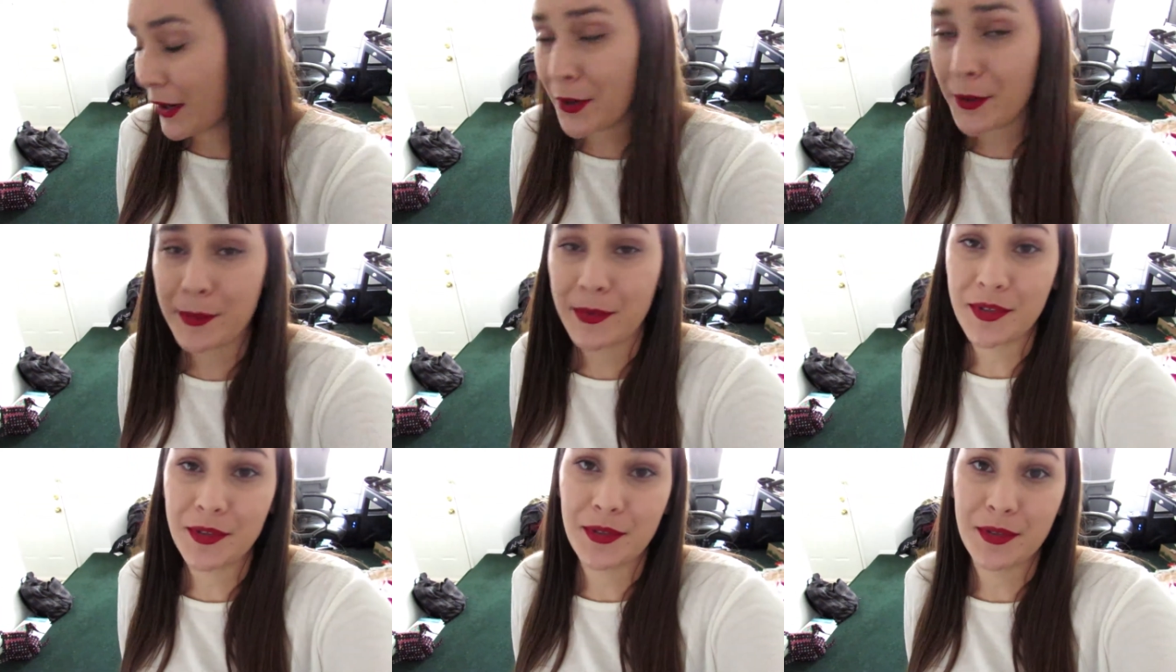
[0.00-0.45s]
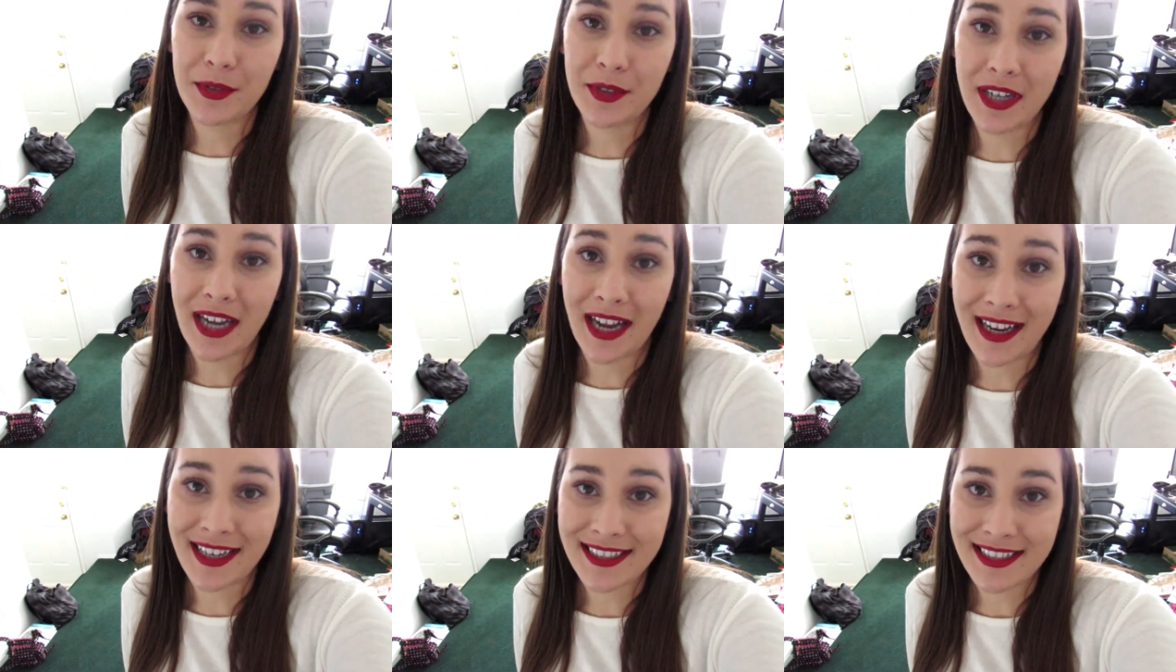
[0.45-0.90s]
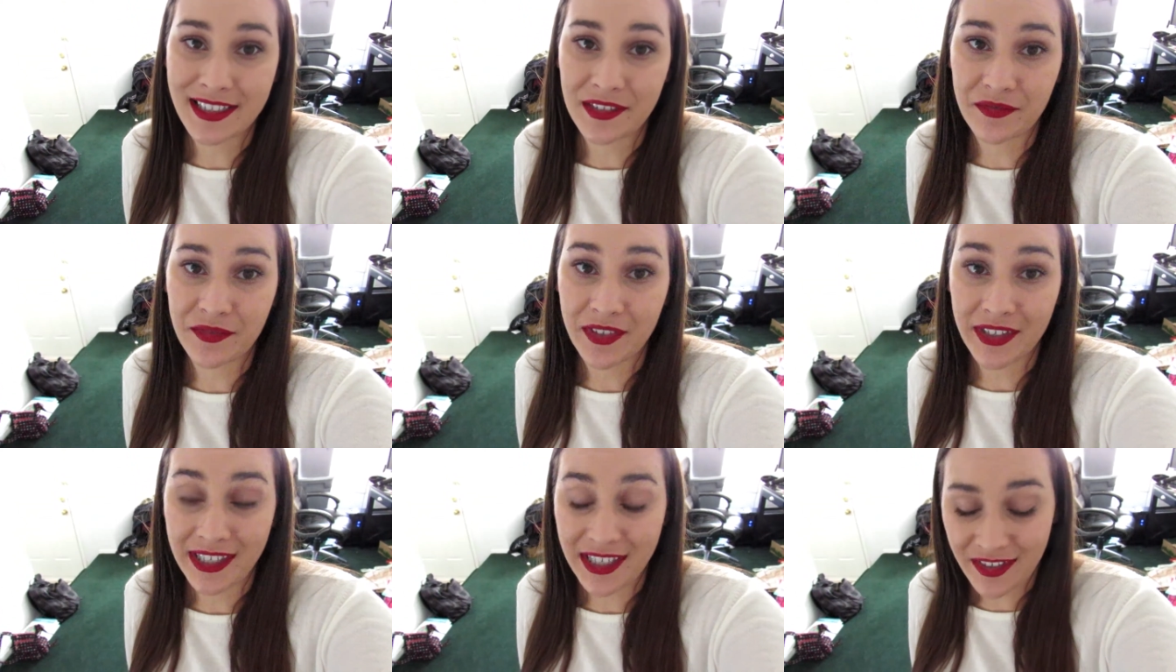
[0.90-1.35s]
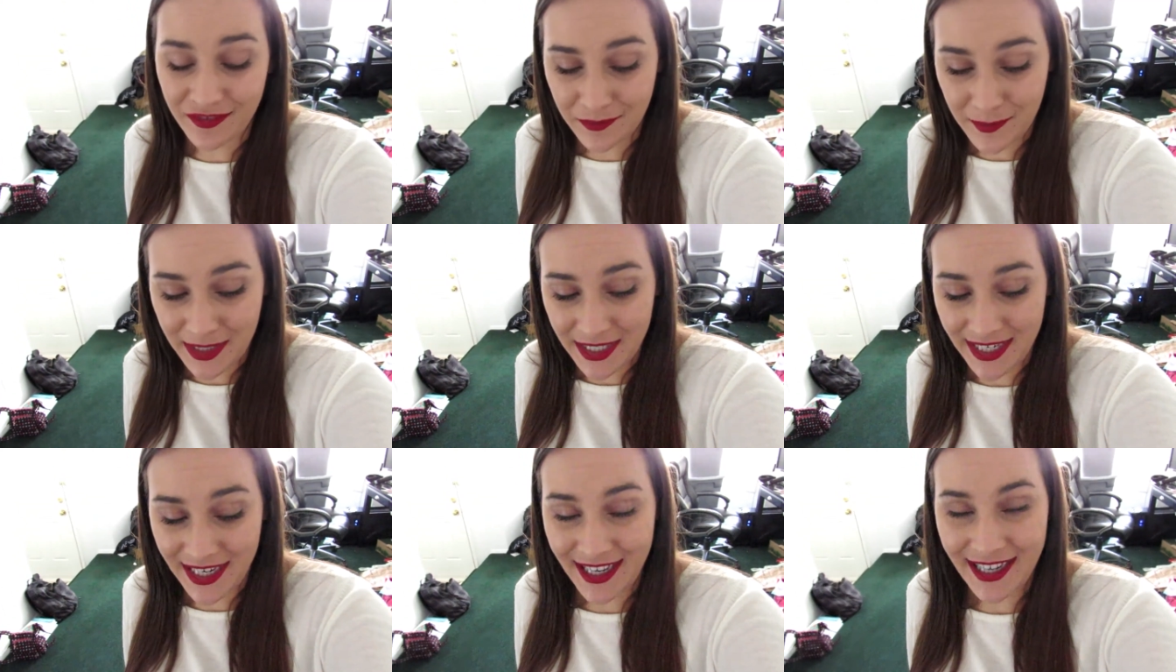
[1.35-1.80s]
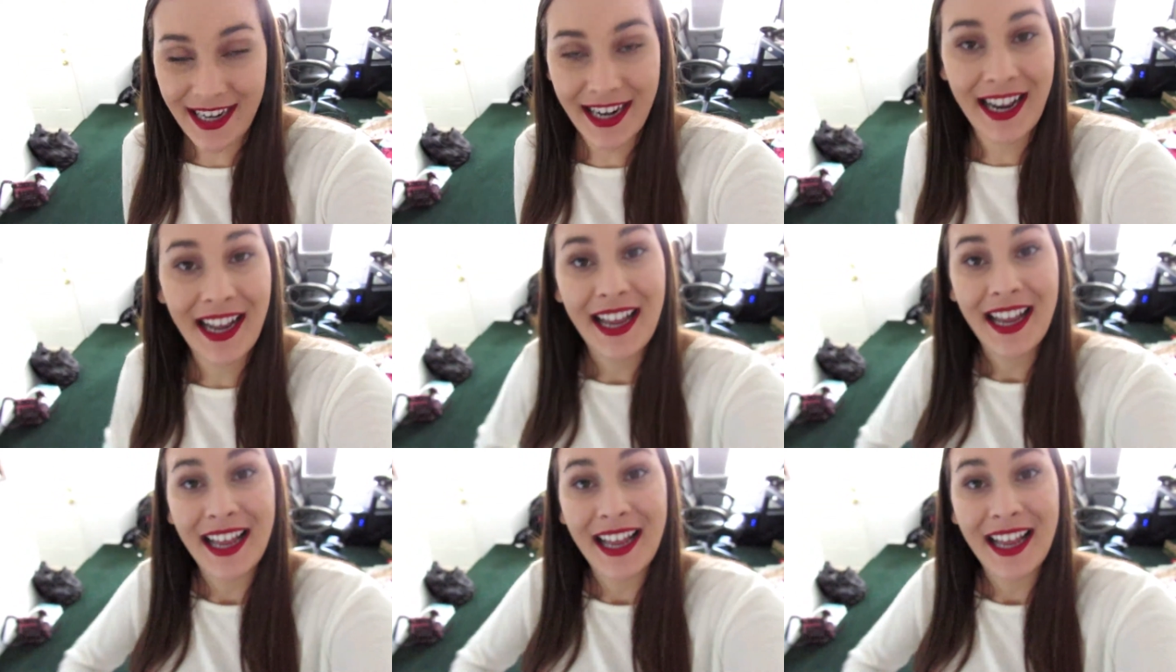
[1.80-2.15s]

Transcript: hope you guys can forgive me and